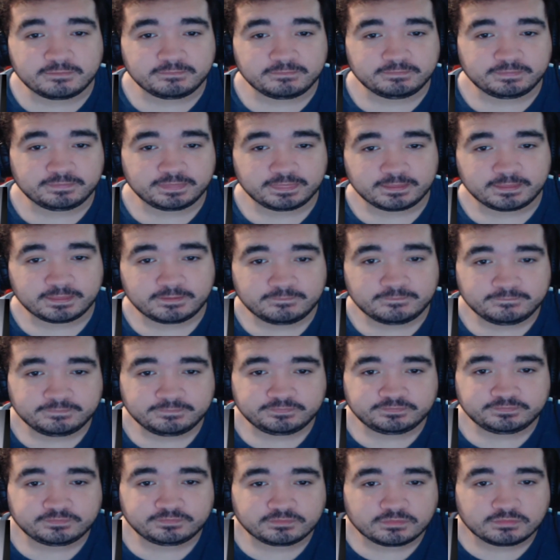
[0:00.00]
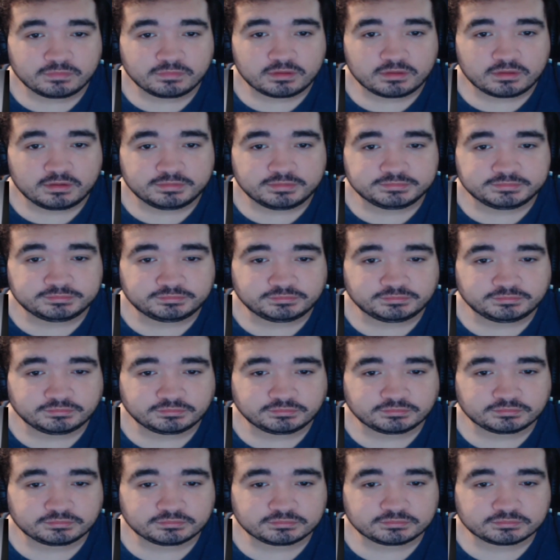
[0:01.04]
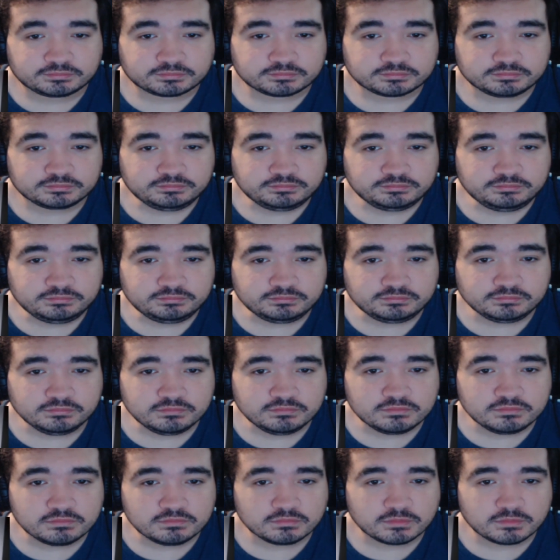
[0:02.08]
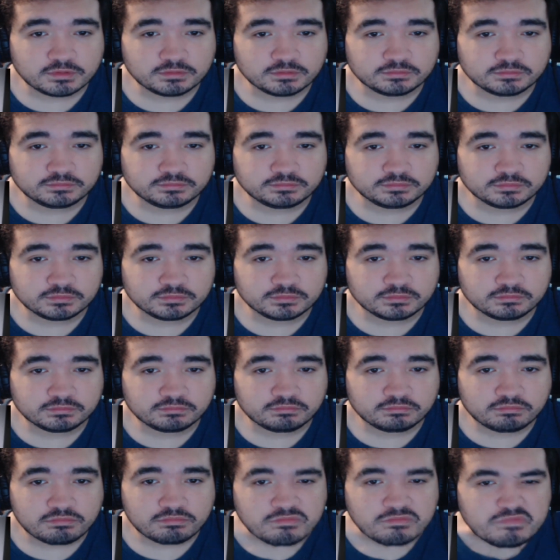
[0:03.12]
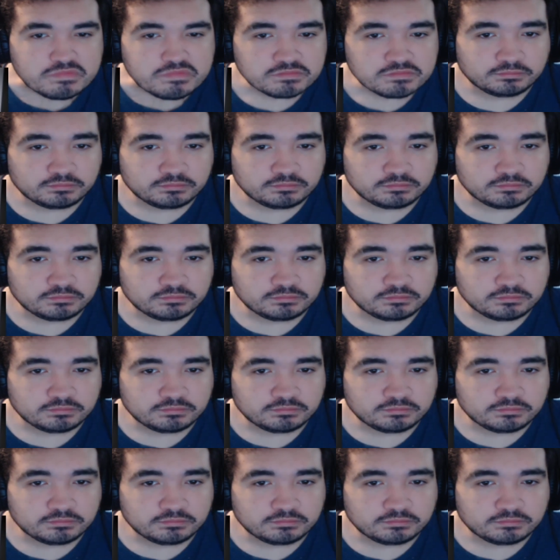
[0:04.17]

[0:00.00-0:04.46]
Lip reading: One last thing about day and night cycles, every single music track in the game will have